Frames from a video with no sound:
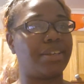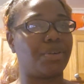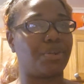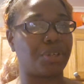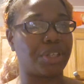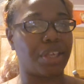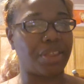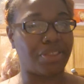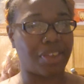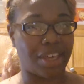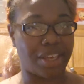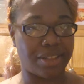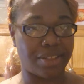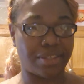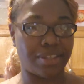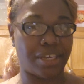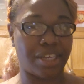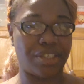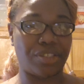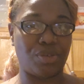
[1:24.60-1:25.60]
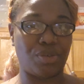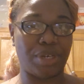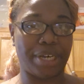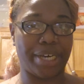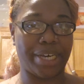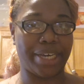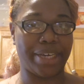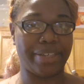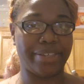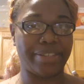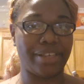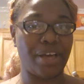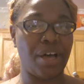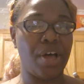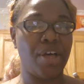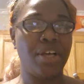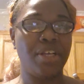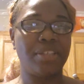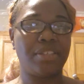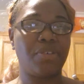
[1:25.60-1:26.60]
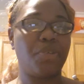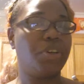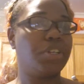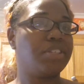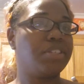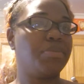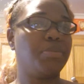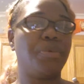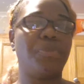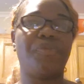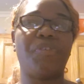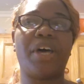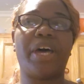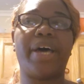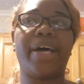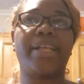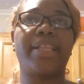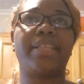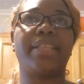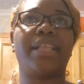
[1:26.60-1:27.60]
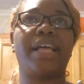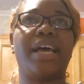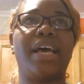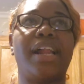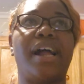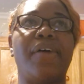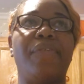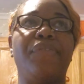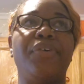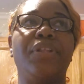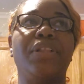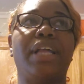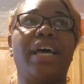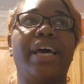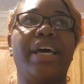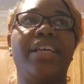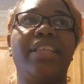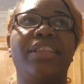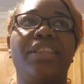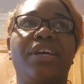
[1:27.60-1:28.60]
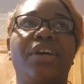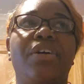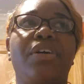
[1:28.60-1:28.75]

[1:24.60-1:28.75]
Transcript: really thin steaks, you guys. So a simple fact that I feel like they're